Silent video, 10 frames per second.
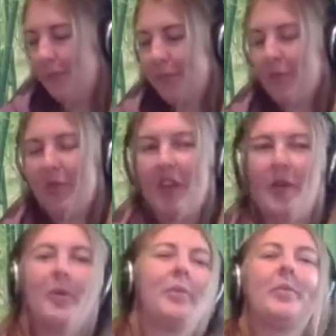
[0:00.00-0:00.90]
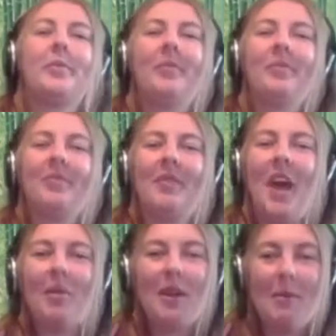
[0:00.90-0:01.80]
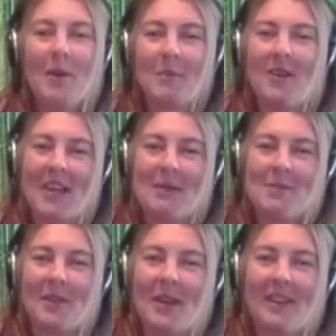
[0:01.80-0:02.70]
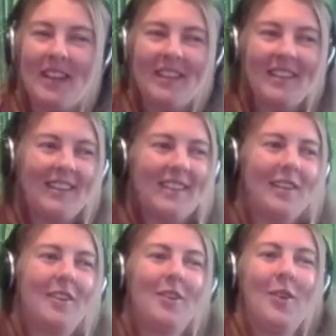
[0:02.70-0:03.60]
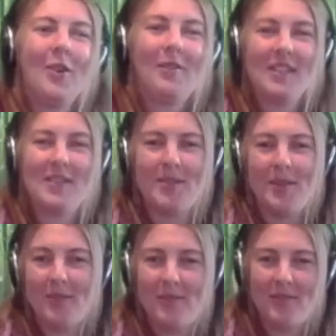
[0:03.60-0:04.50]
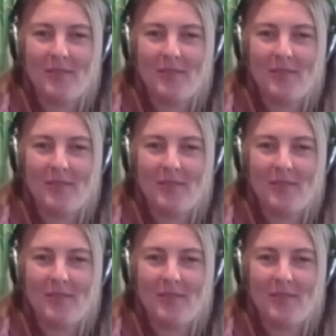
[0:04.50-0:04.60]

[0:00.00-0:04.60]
So only Pokémon games will go in it, none of this stuff.